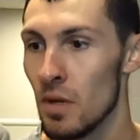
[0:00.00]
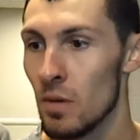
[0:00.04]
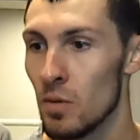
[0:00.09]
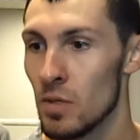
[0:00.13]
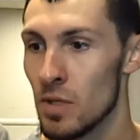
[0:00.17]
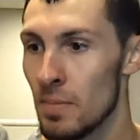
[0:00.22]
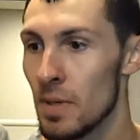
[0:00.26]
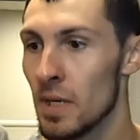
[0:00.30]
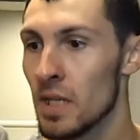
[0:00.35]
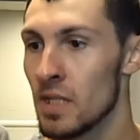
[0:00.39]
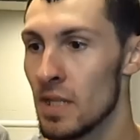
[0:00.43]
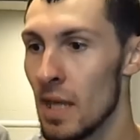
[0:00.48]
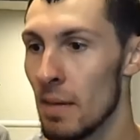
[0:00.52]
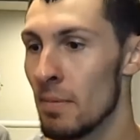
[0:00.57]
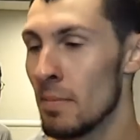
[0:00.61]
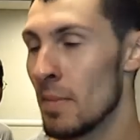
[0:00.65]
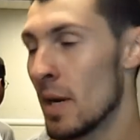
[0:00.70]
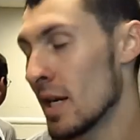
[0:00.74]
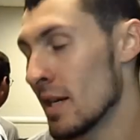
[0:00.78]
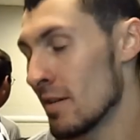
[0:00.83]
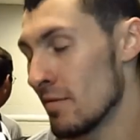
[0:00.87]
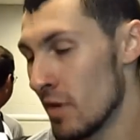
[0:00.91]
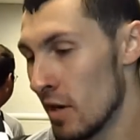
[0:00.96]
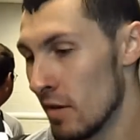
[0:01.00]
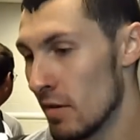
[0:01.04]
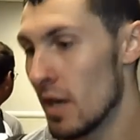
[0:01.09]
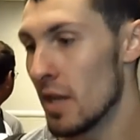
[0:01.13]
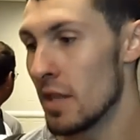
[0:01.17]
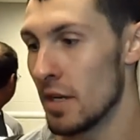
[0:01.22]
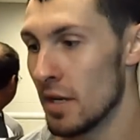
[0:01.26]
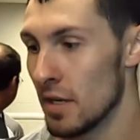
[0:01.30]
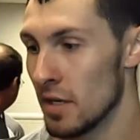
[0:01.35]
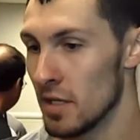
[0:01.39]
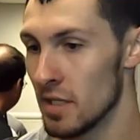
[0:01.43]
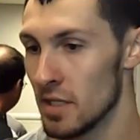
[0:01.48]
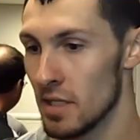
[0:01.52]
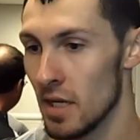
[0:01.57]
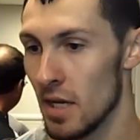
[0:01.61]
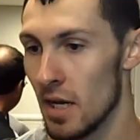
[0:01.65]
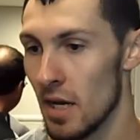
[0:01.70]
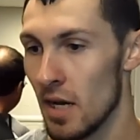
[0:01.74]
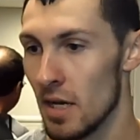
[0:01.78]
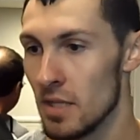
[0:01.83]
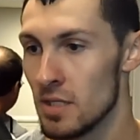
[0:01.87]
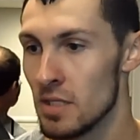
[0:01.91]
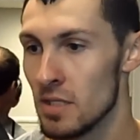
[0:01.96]
Was a big step in my career, I think, because,
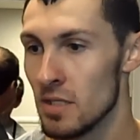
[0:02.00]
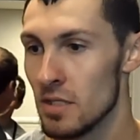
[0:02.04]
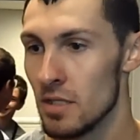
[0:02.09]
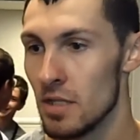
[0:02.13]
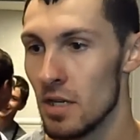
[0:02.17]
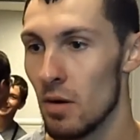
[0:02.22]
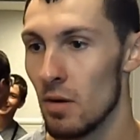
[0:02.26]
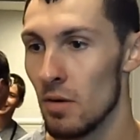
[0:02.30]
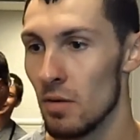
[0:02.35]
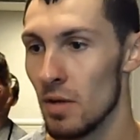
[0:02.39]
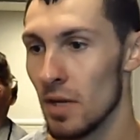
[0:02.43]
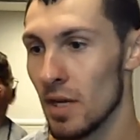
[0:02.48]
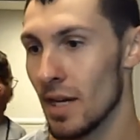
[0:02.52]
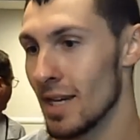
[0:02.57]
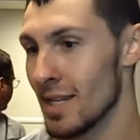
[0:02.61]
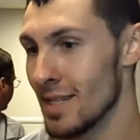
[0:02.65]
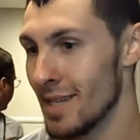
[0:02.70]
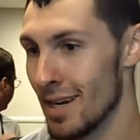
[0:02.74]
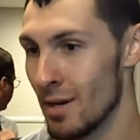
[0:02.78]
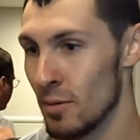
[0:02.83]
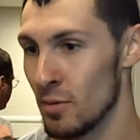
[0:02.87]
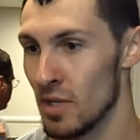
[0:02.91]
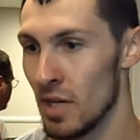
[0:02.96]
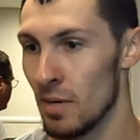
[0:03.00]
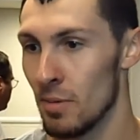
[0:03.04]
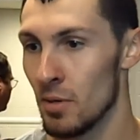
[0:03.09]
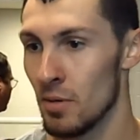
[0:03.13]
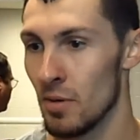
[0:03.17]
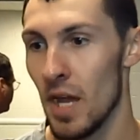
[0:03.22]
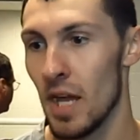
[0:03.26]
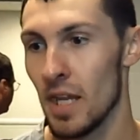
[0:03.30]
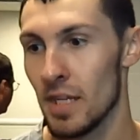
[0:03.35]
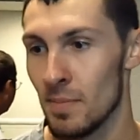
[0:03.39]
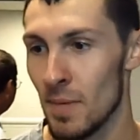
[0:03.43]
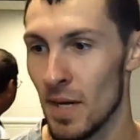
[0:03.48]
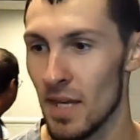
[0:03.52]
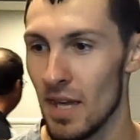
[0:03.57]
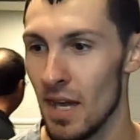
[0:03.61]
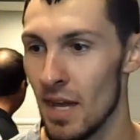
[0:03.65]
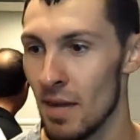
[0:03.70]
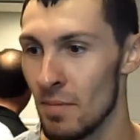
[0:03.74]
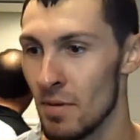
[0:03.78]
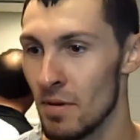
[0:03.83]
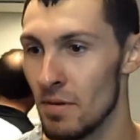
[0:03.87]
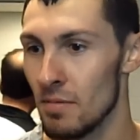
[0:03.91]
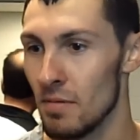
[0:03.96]
you know, like I said, I was able to enhance my
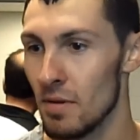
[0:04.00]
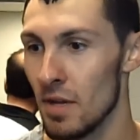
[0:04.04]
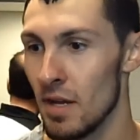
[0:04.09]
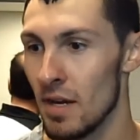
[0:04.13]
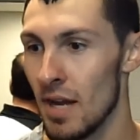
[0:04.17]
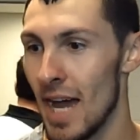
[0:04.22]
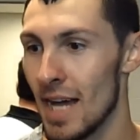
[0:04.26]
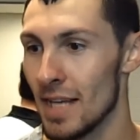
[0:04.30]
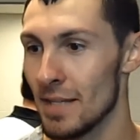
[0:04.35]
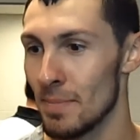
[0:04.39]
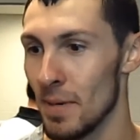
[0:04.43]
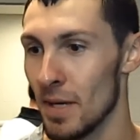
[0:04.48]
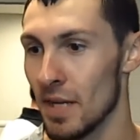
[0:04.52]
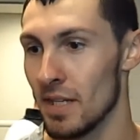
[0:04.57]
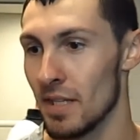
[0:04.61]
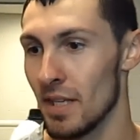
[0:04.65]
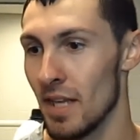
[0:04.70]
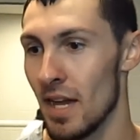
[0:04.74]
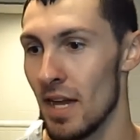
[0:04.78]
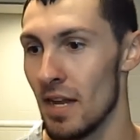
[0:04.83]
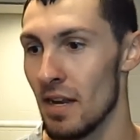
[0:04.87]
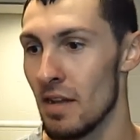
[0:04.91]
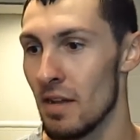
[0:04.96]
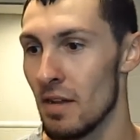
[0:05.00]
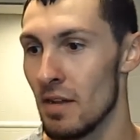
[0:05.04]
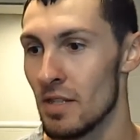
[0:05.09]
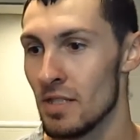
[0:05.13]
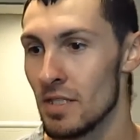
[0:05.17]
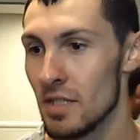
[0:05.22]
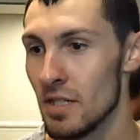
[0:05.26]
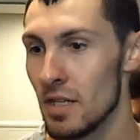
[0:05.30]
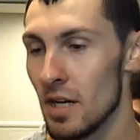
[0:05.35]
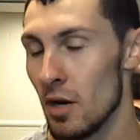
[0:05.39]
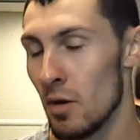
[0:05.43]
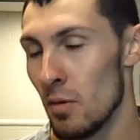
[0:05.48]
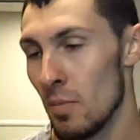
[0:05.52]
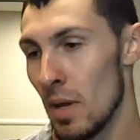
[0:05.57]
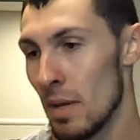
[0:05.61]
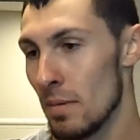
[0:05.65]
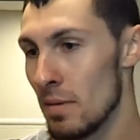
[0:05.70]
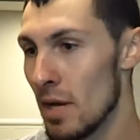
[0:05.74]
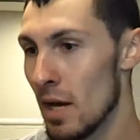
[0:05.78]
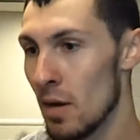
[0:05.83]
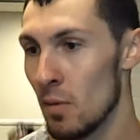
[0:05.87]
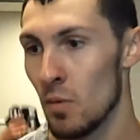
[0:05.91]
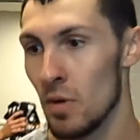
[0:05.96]
game in aspects that, you know,
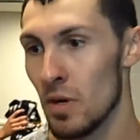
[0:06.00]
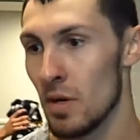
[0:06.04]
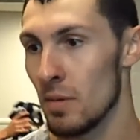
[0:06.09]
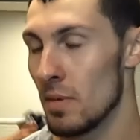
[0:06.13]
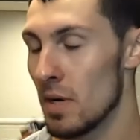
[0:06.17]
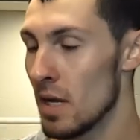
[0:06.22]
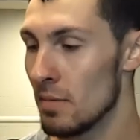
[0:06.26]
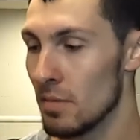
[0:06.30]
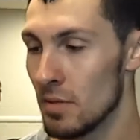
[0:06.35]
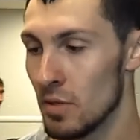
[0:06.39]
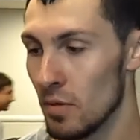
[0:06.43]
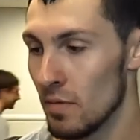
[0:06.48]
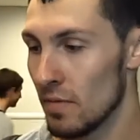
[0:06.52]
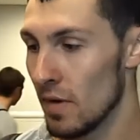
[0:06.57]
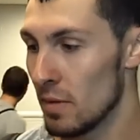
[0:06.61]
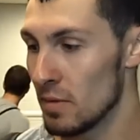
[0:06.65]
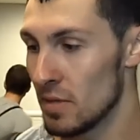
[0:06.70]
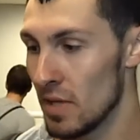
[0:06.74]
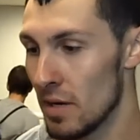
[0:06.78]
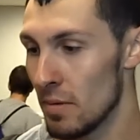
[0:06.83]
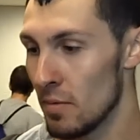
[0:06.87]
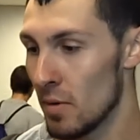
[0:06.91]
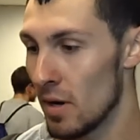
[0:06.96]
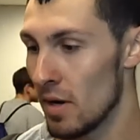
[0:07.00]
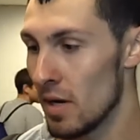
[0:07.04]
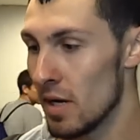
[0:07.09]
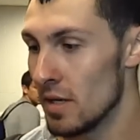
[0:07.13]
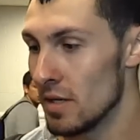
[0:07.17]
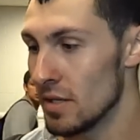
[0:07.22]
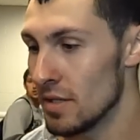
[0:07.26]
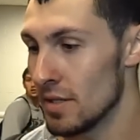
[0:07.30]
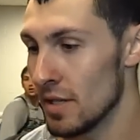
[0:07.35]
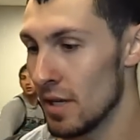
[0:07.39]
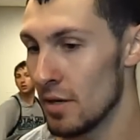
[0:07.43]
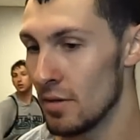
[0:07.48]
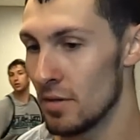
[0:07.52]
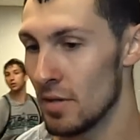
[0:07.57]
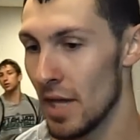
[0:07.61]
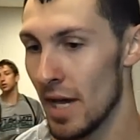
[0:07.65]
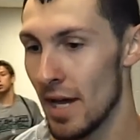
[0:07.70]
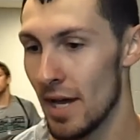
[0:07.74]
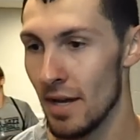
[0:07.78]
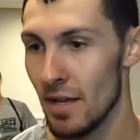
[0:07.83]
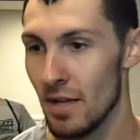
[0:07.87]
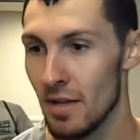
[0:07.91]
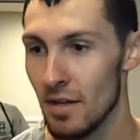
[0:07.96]
maybe I wouldn't have been able to if I was anywhere else. So
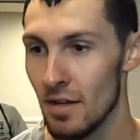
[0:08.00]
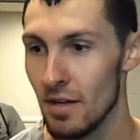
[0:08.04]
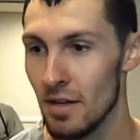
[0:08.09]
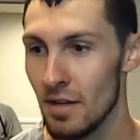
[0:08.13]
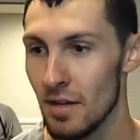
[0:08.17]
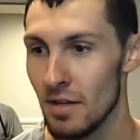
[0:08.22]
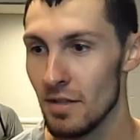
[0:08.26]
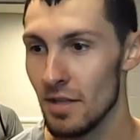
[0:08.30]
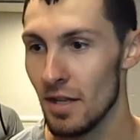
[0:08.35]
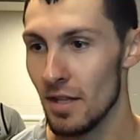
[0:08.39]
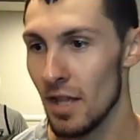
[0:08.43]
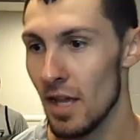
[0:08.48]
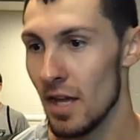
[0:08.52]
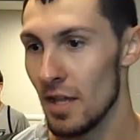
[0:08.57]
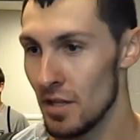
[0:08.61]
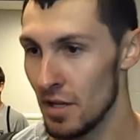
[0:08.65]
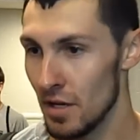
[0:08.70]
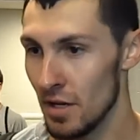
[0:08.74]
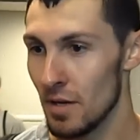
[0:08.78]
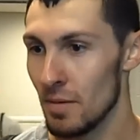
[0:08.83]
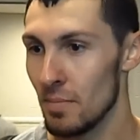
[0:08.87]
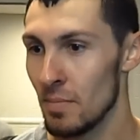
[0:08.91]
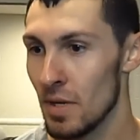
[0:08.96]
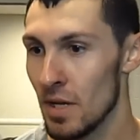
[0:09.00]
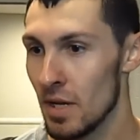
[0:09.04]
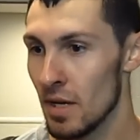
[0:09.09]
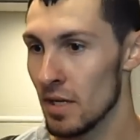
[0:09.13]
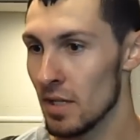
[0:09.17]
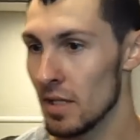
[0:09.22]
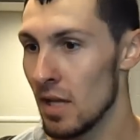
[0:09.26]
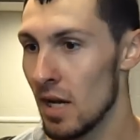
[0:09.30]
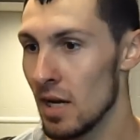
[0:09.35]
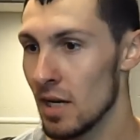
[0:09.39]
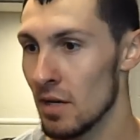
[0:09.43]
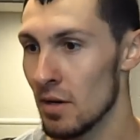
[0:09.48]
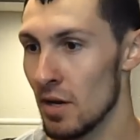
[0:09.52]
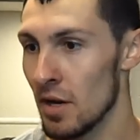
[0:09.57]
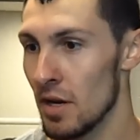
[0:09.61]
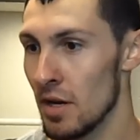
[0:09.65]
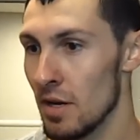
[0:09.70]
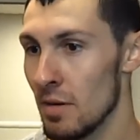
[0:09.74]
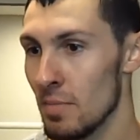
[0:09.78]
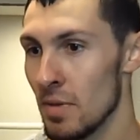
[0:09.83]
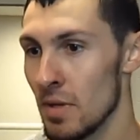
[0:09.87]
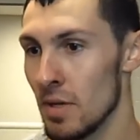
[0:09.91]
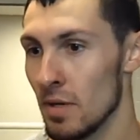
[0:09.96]
that the beginning of the lockout
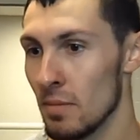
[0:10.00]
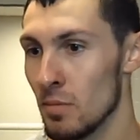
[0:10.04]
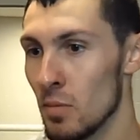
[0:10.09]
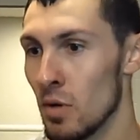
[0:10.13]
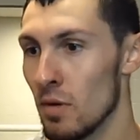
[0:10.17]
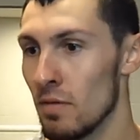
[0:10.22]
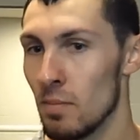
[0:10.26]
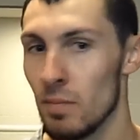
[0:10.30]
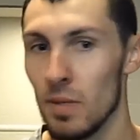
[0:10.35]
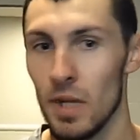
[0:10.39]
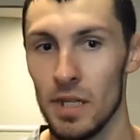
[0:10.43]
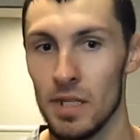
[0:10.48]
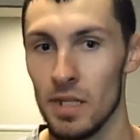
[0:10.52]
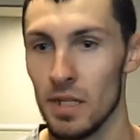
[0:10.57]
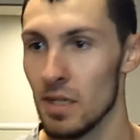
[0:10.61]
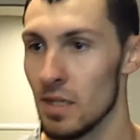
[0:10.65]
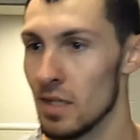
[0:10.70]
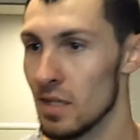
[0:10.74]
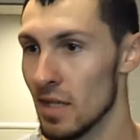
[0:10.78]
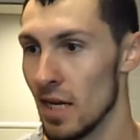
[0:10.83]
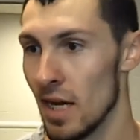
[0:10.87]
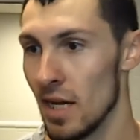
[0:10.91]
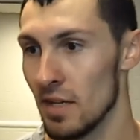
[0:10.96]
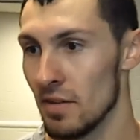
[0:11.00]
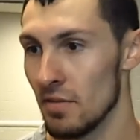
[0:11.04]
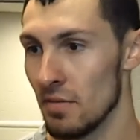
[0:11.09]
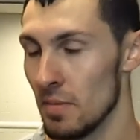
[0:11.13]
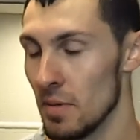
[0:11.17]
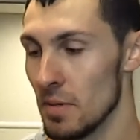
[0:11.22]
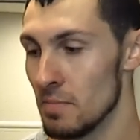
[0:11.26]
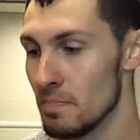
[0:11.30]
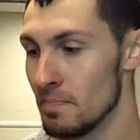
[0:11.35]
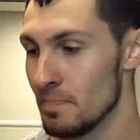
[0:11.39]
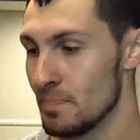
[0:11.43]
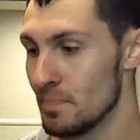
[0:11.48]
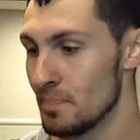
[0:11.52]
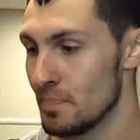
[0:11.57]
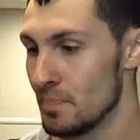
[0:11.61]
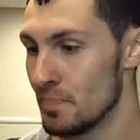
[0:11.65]
ended up being more of a blessing in disguise for me.